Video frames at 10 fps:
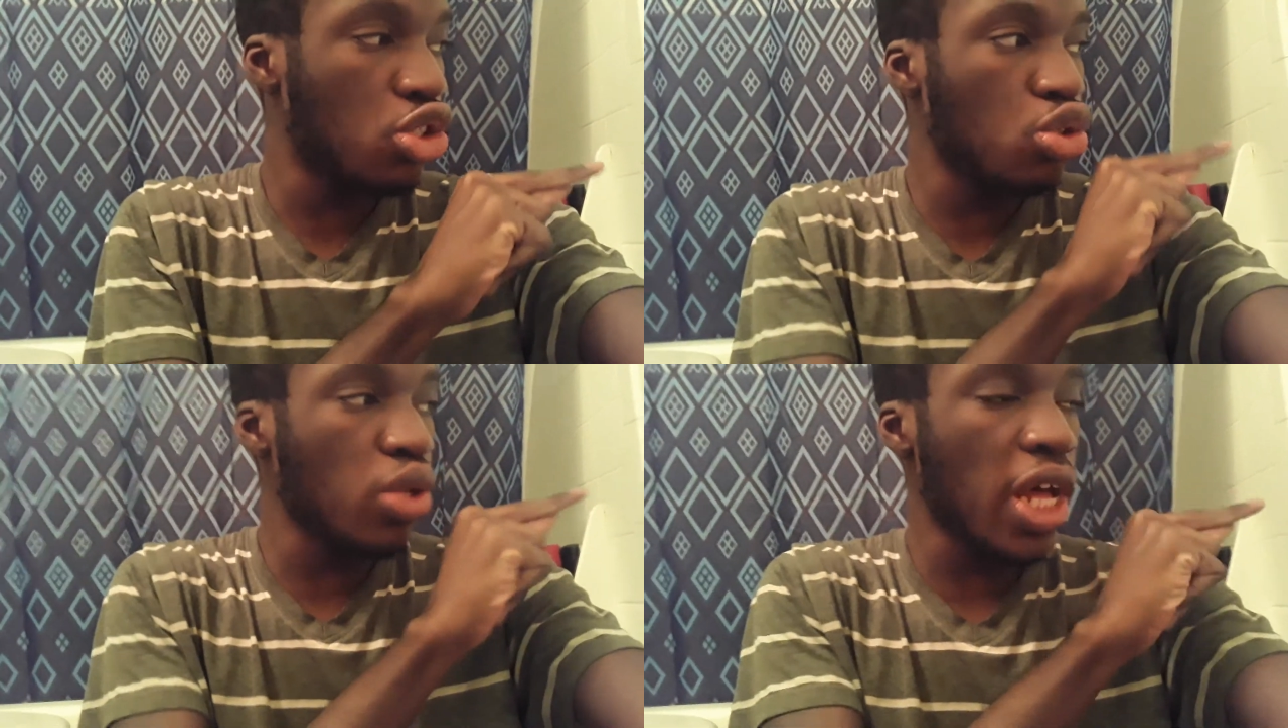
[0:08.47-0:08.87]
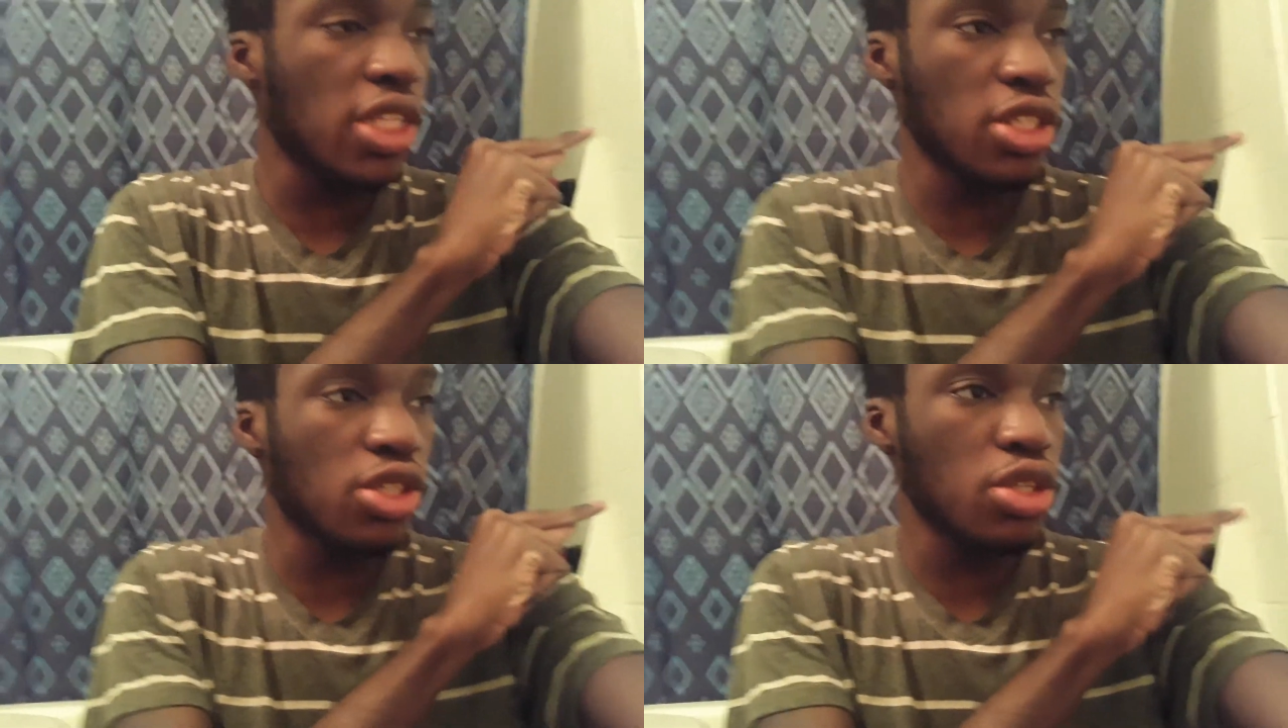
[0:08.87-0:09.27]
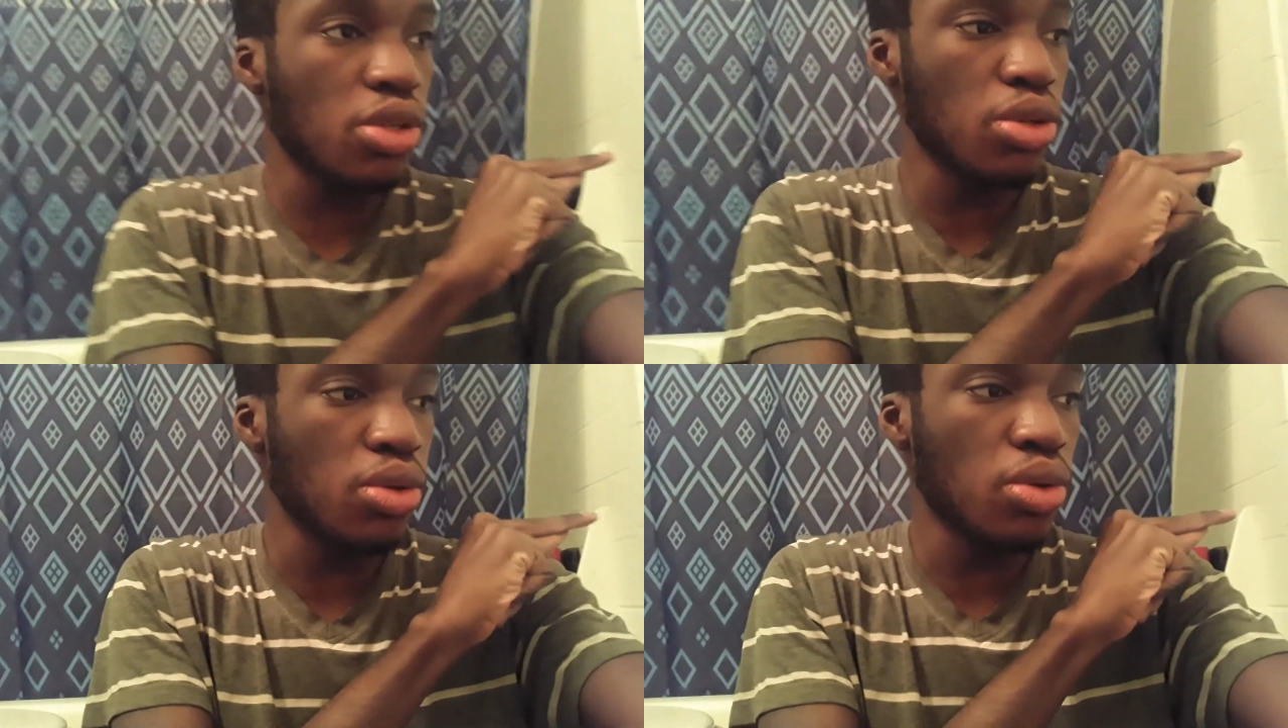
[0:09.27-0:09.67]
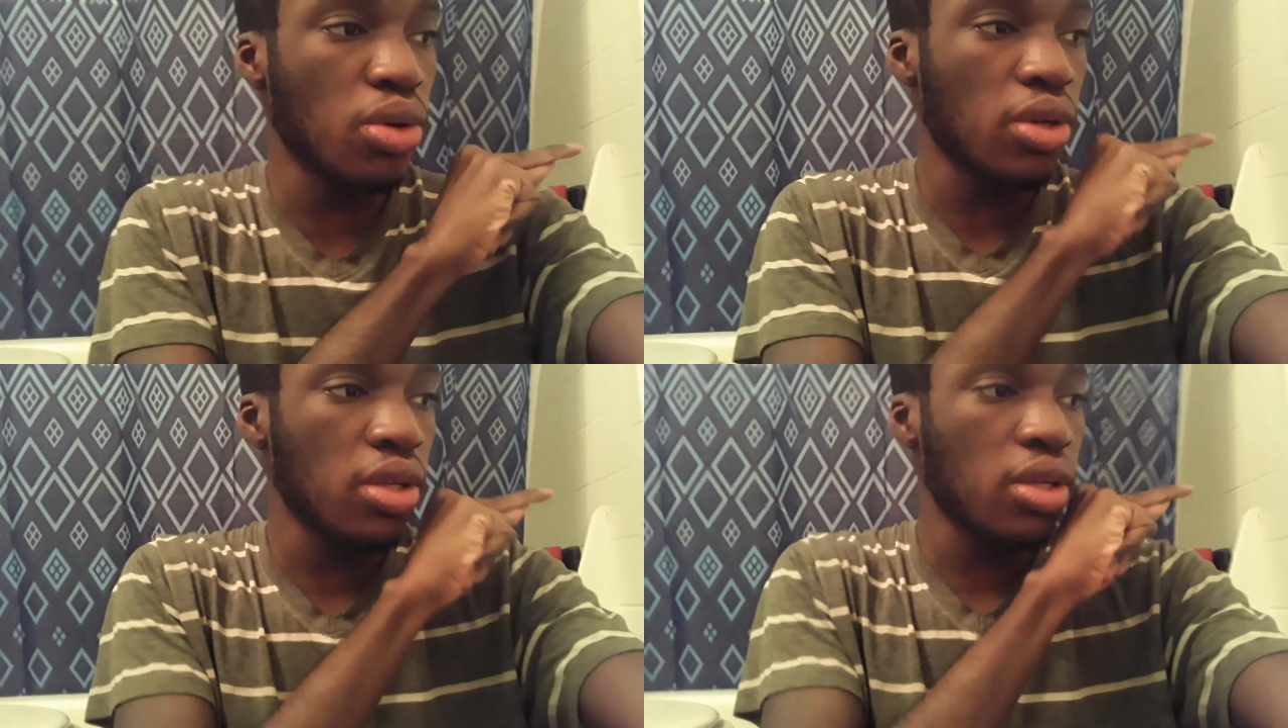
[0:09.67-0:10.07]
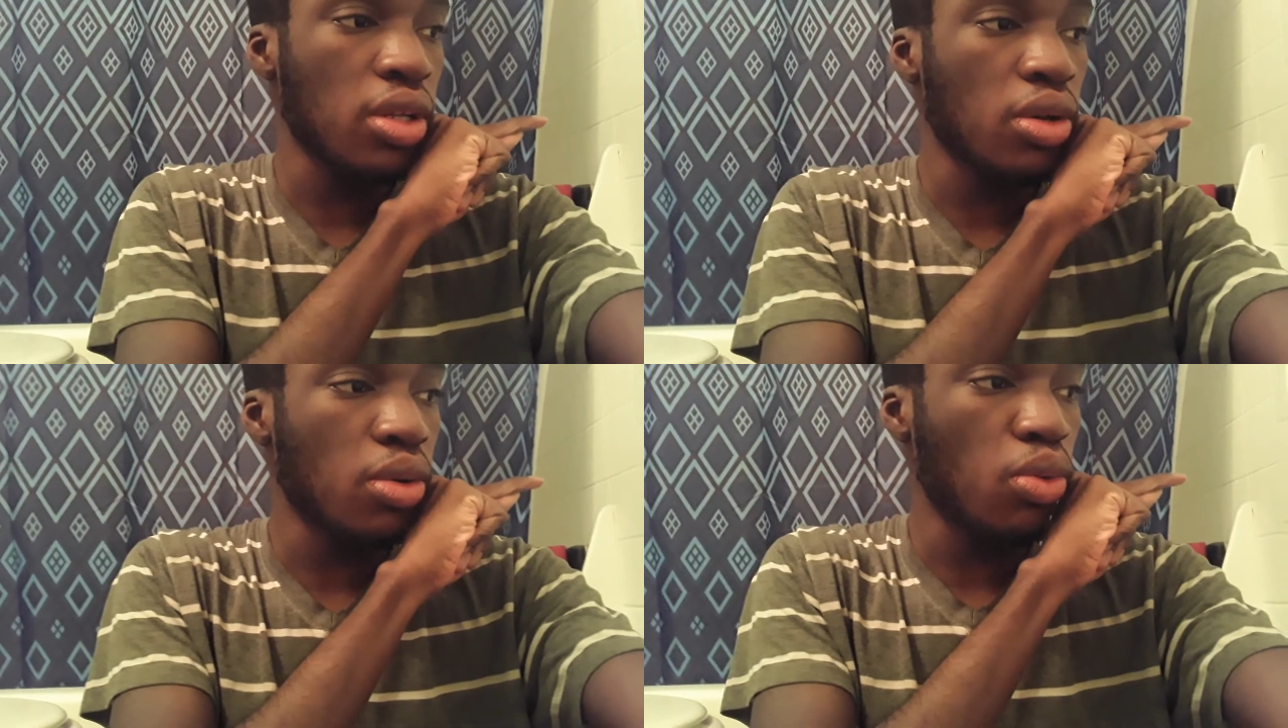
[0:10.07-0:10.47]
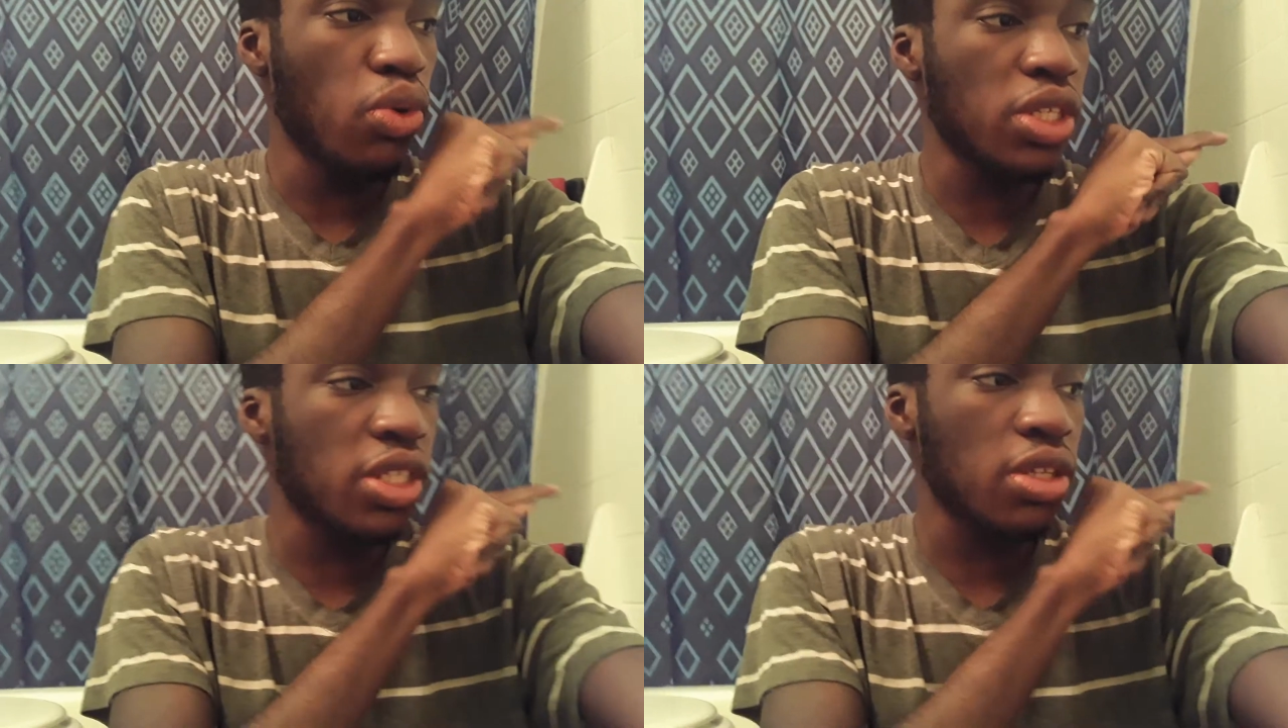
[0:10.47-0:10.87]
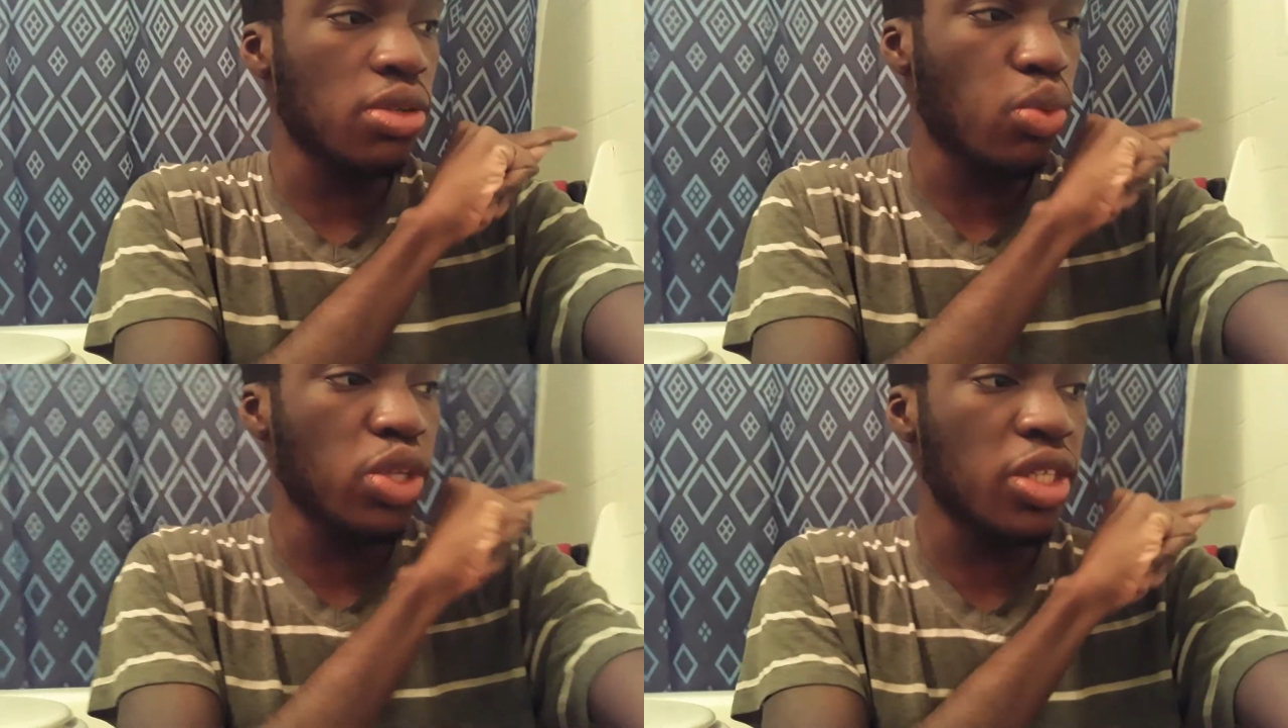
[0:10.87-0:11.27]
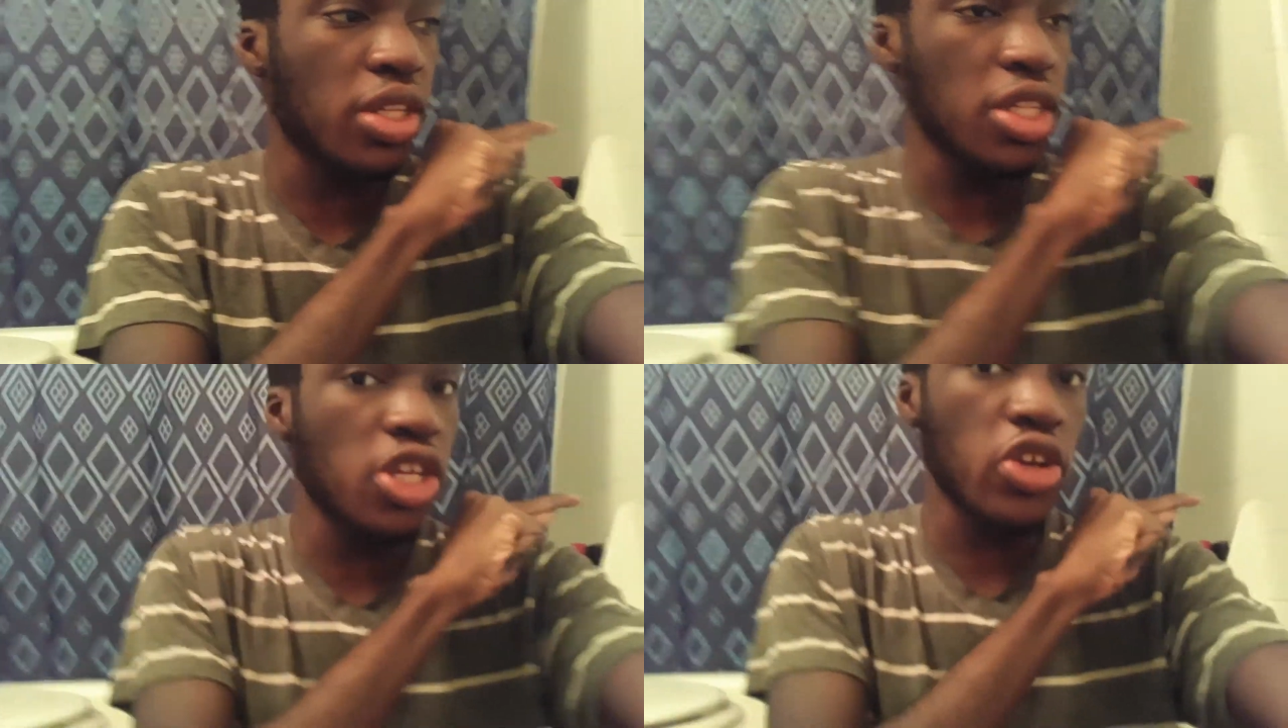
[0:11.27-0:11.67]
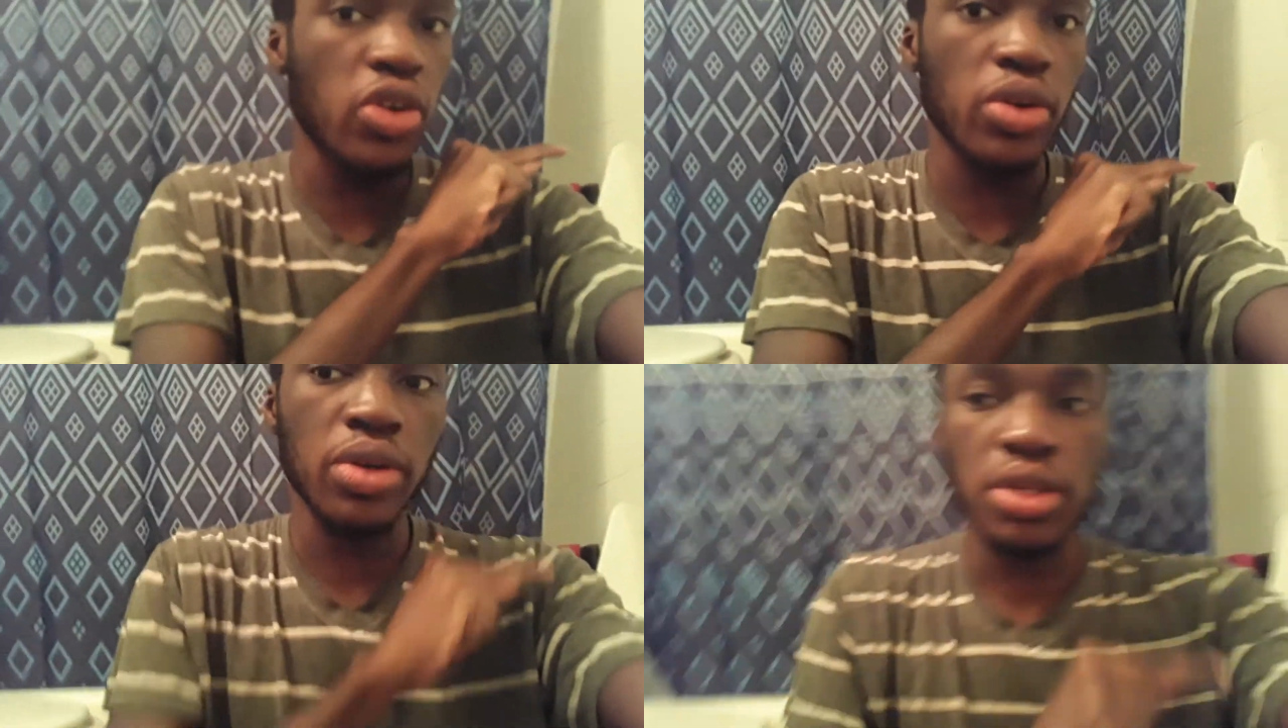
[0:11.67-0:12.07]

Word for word: 2002 was was the year.